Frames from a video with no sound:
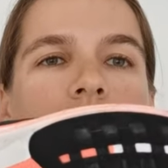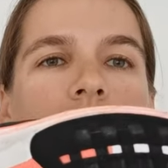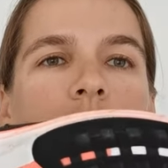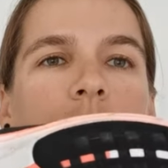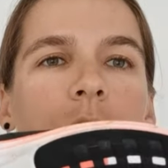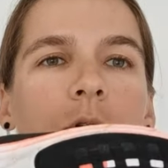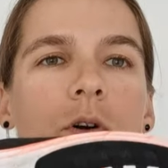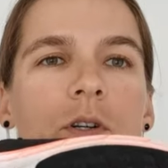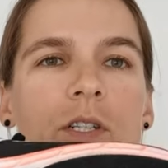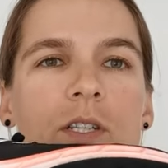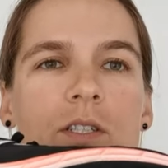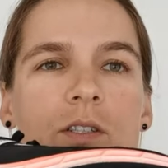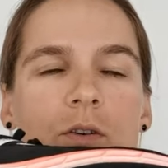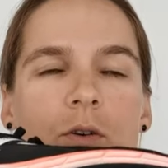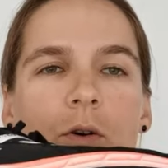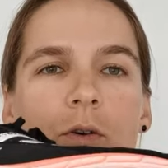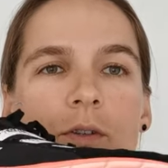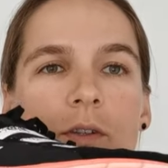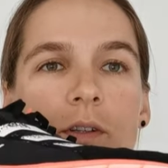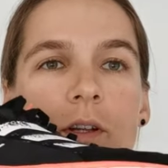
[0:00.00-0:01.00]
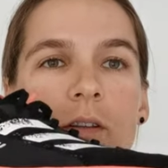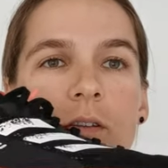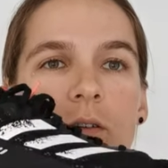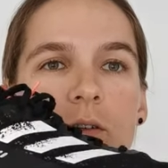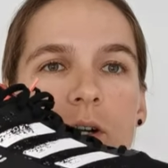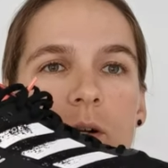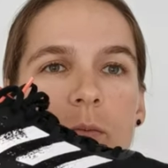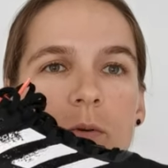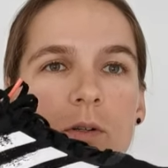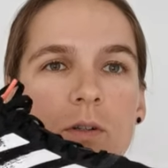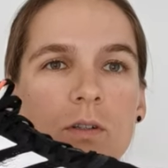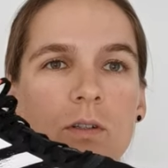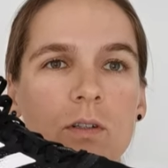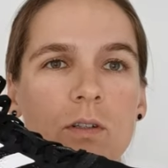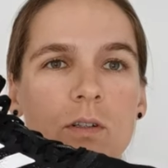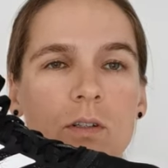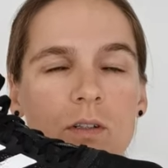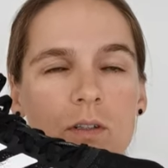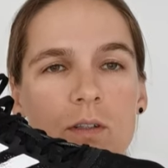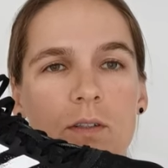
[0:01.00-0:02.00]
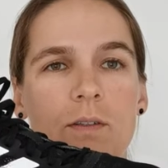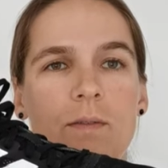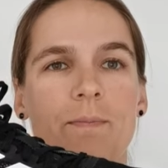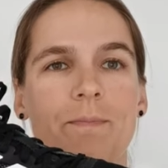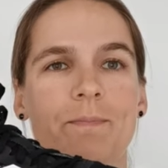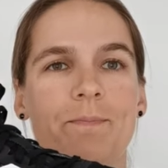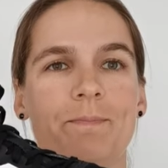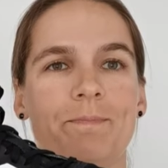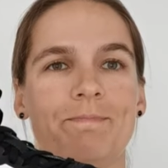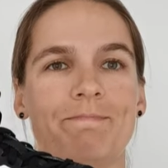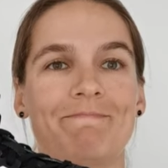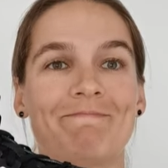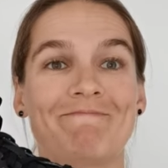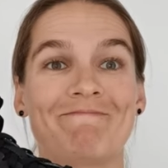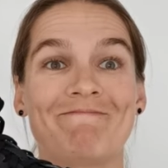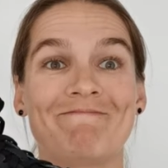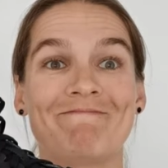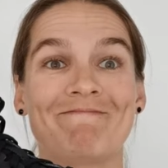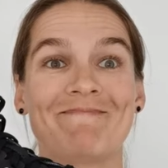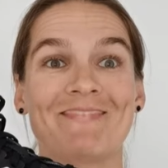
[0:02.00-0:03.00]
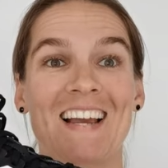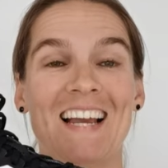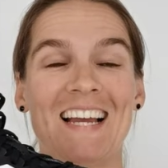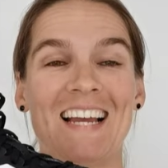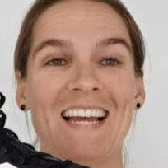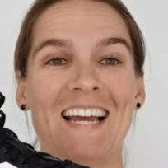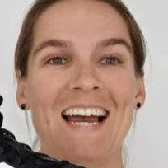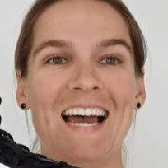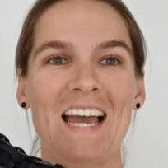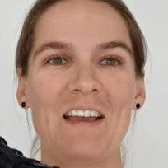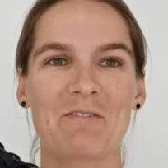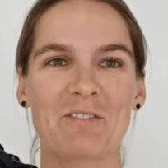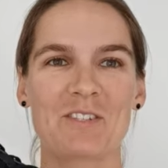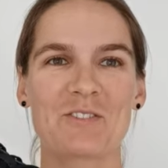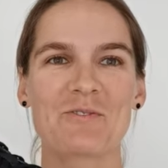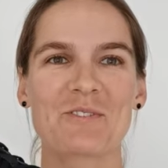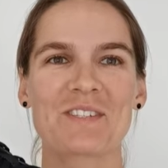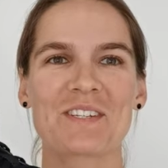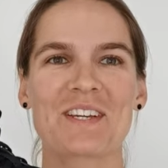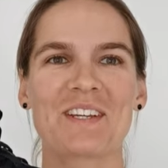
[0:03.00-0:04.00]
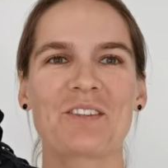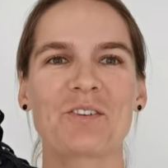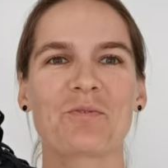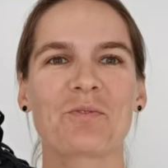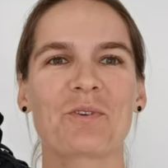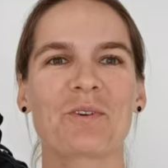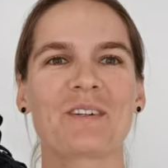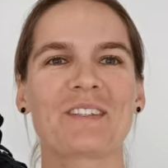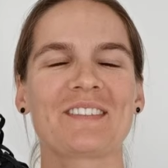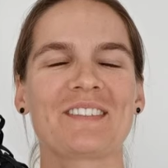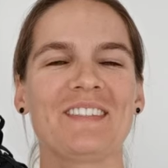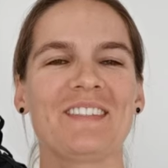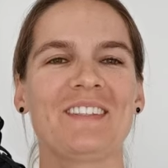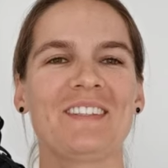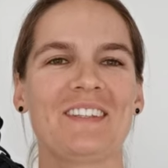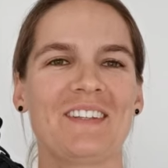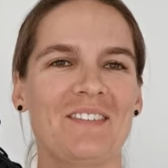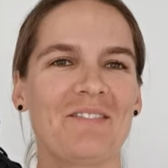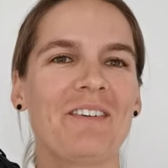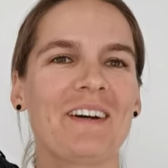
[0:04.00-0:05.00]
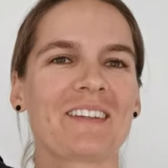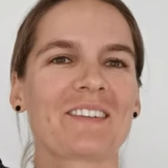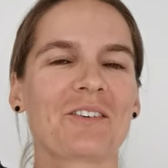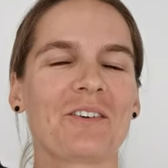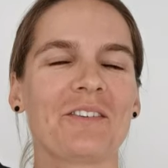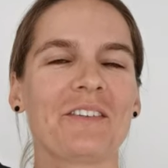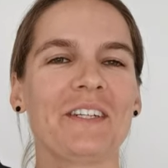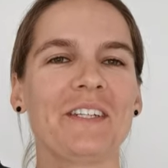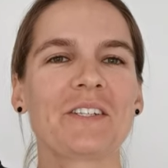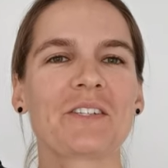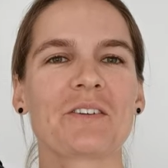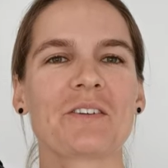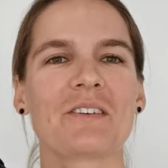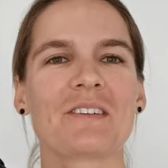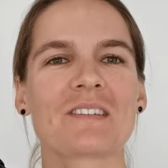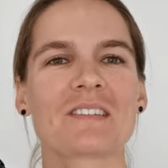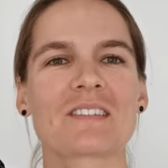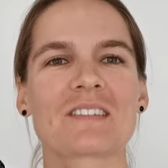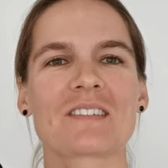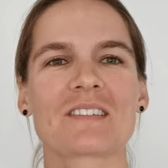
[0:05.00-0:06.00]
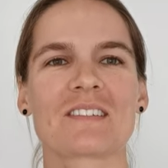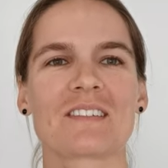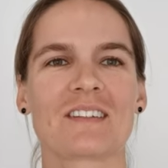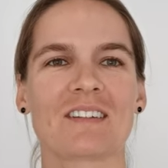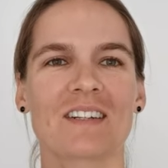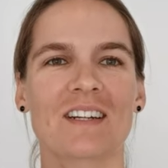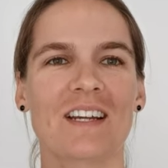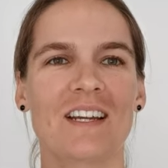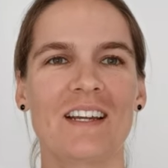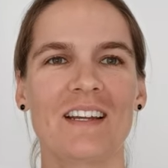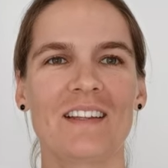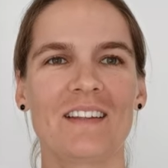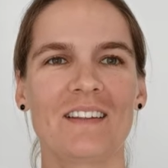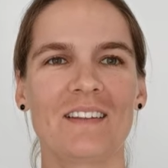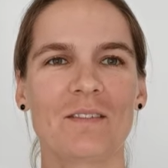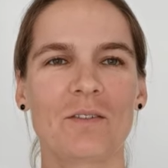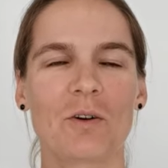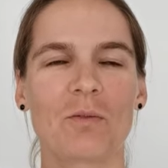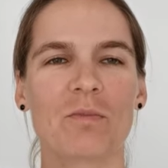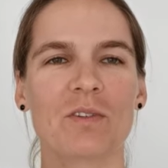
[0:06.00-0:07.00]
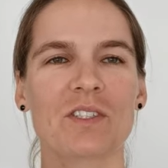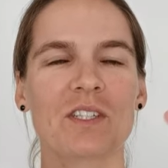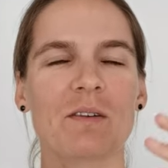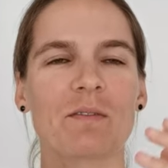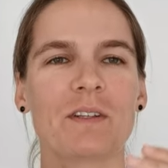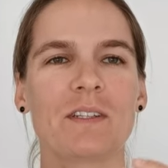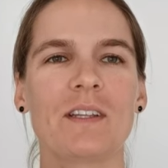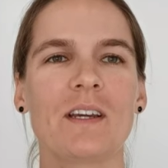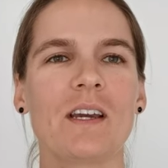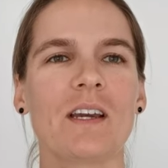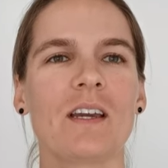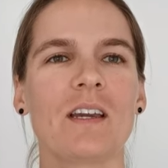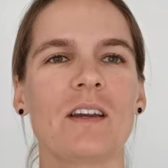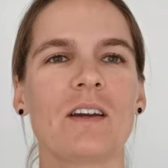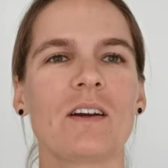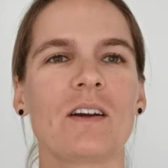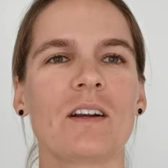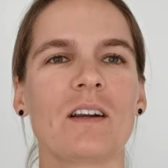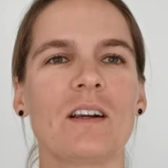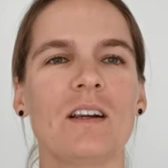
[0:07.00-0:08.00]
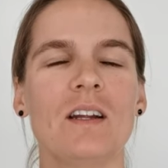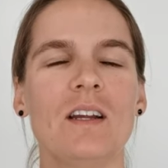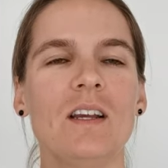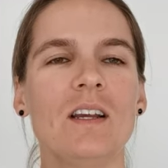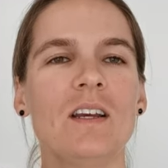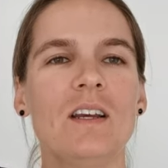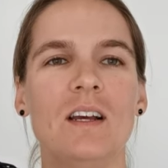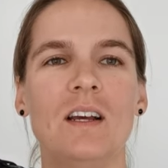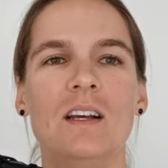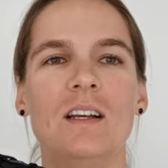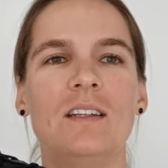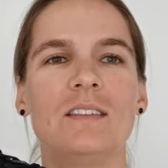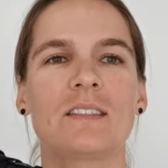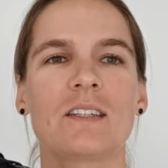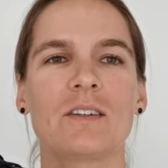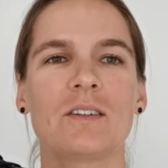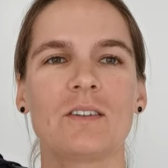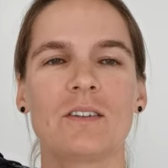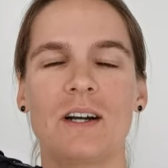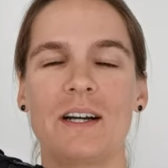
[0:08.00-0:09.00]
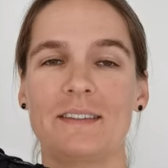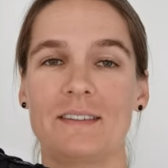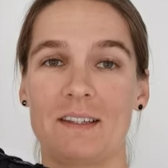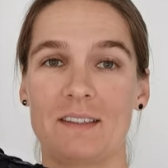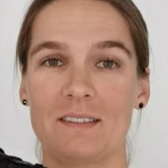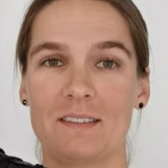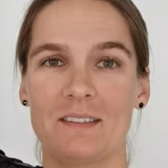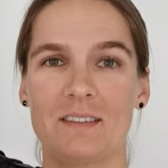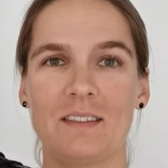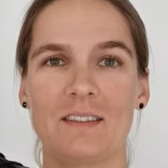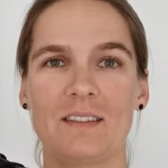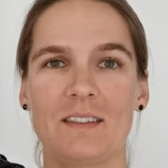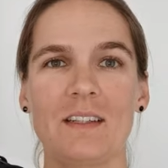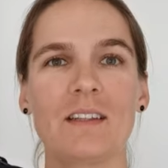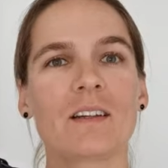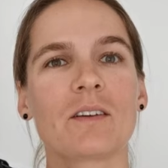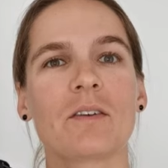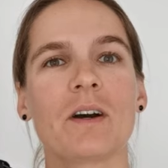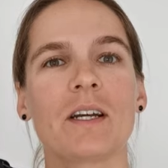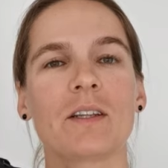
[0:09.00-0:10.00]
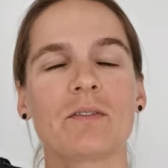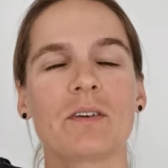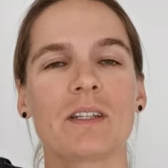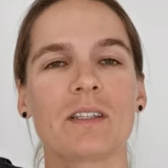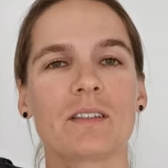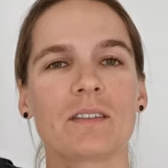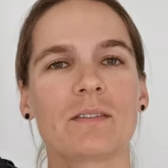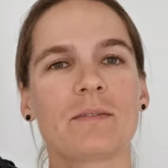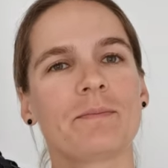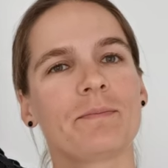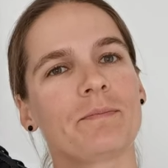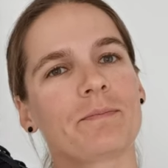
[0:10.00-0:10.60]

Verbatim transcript: Of course it's the Continental Rubber. I was using it of course in wet conditions, rain almost every day here, so I tested it in quite wet